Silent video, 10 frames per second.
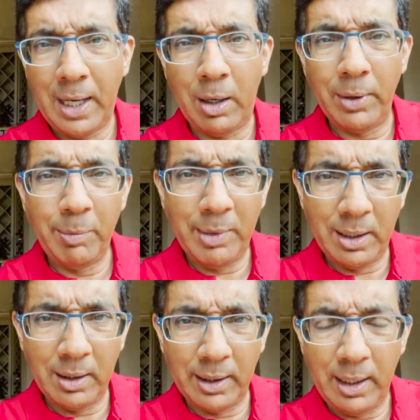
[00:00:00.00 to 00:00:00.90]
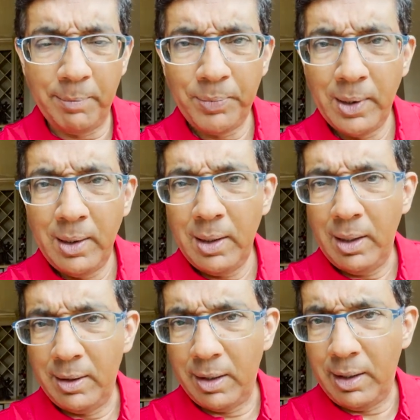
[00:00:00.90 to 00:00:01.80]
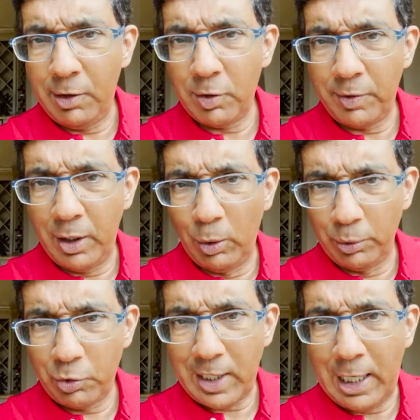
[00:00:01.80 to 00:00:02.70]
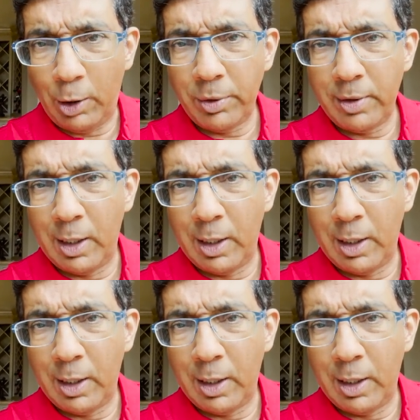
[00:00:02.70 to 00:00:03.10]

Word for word: Now, admittedly, in the days of the Old South,